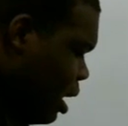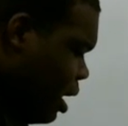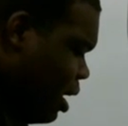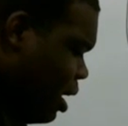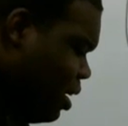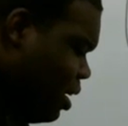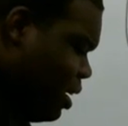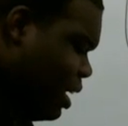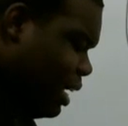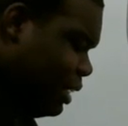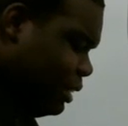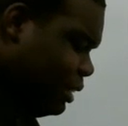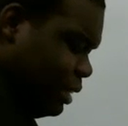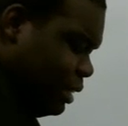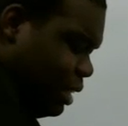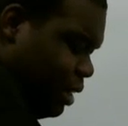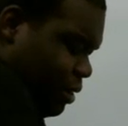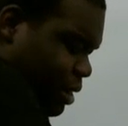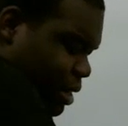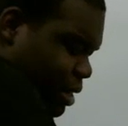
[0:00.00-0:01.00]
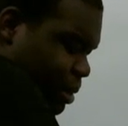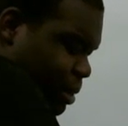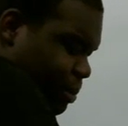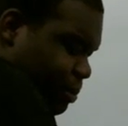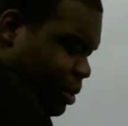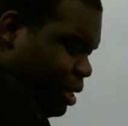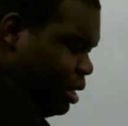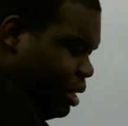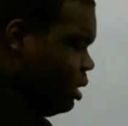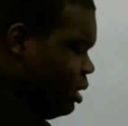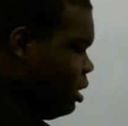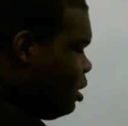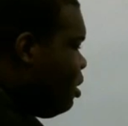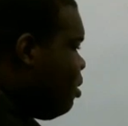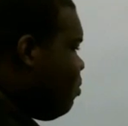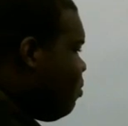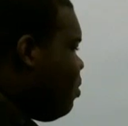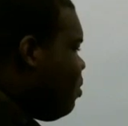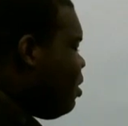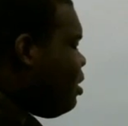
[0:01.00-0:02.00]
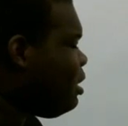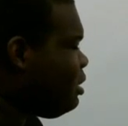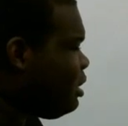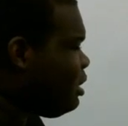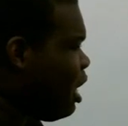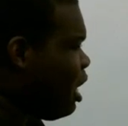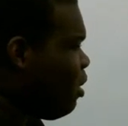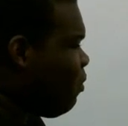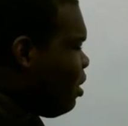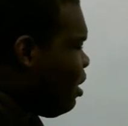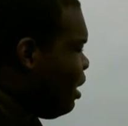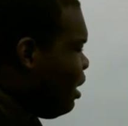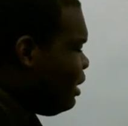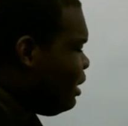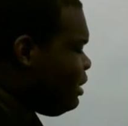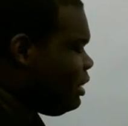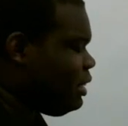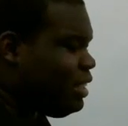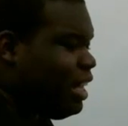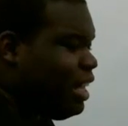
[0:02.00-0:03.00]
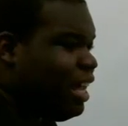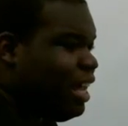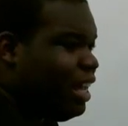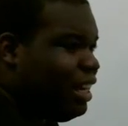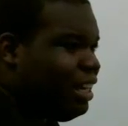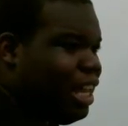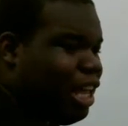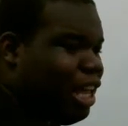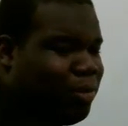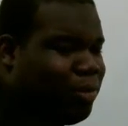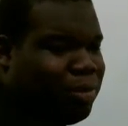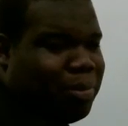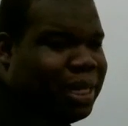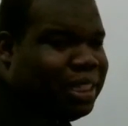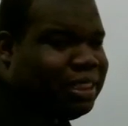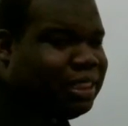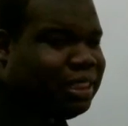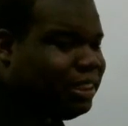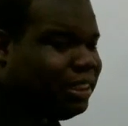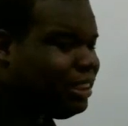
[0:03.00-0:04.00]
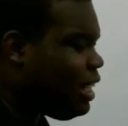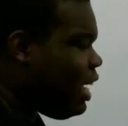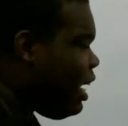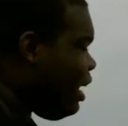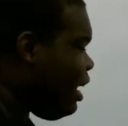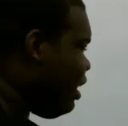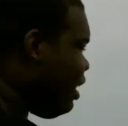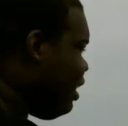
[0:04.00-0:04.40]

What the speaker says: Okay, so one of the Java classes that implements a set